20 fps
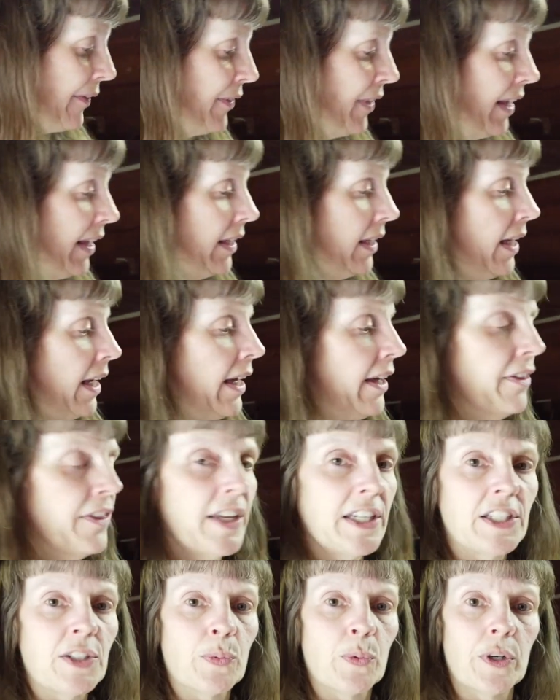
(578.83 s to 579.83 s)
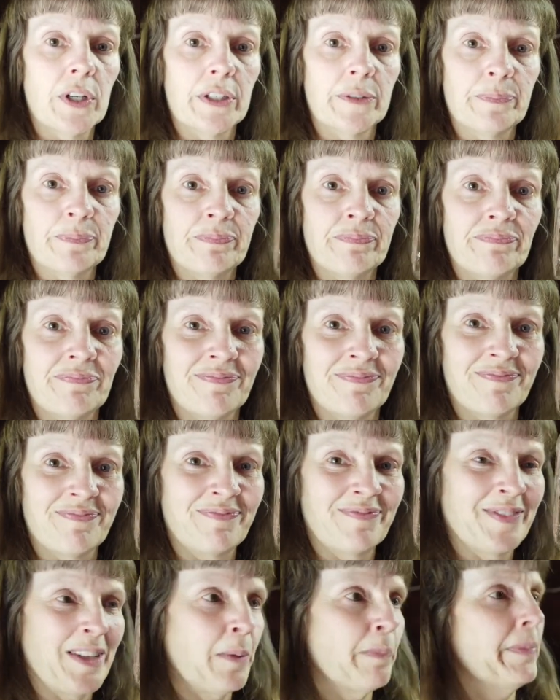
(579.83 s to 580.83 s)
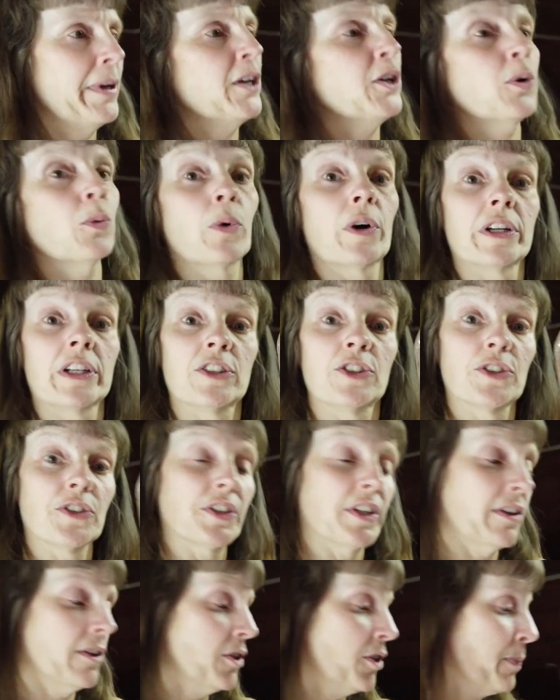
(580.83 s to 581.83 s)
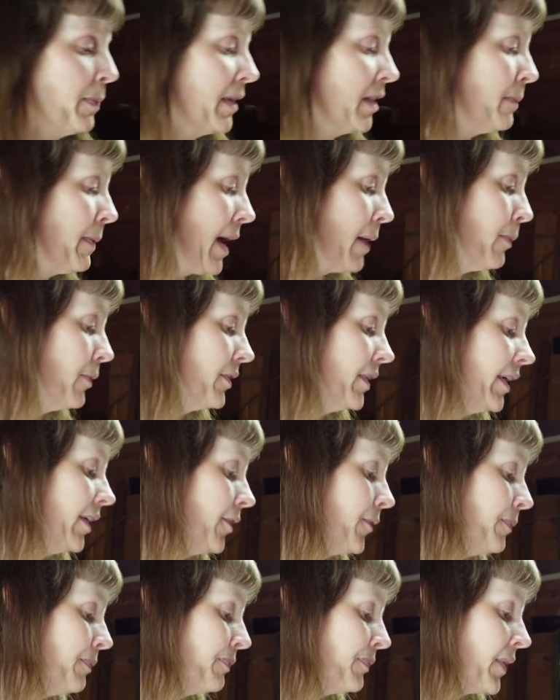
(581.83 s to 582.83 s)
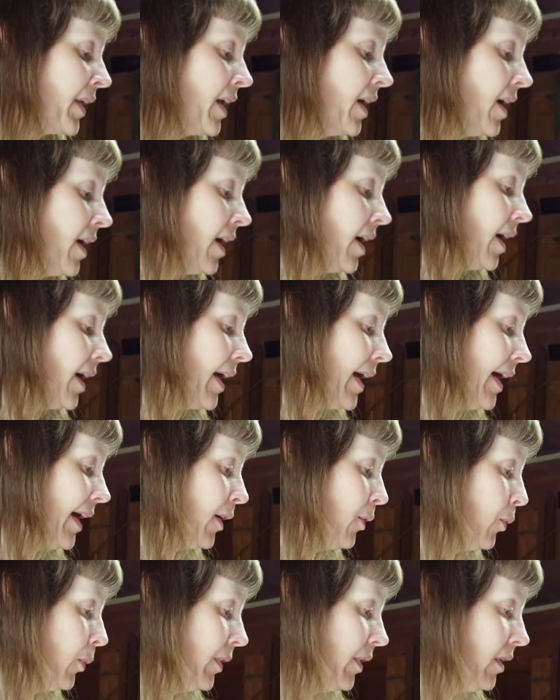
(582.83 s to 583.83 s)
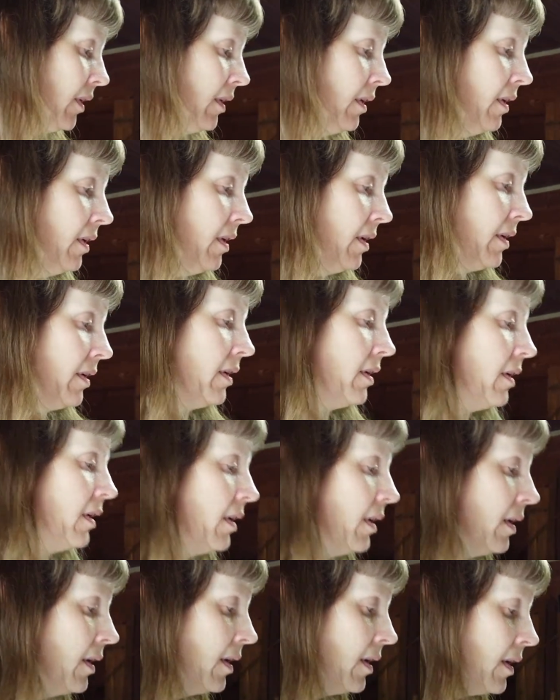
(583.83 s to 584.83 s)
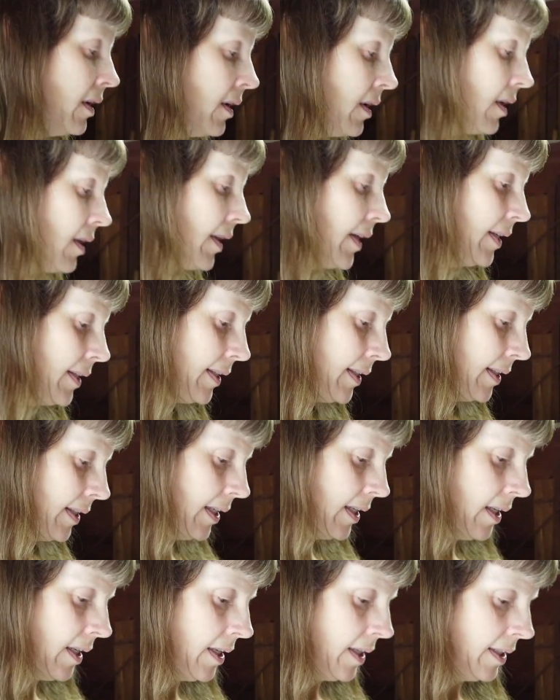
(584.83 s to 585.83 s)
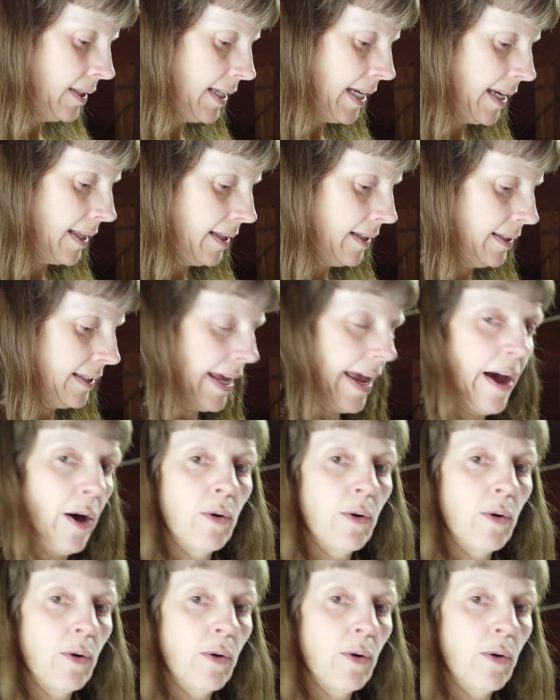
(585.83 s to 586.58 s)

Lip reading: And then this one, a bigger one, and you'll see there's a piece of paper here. I will, let's see, take this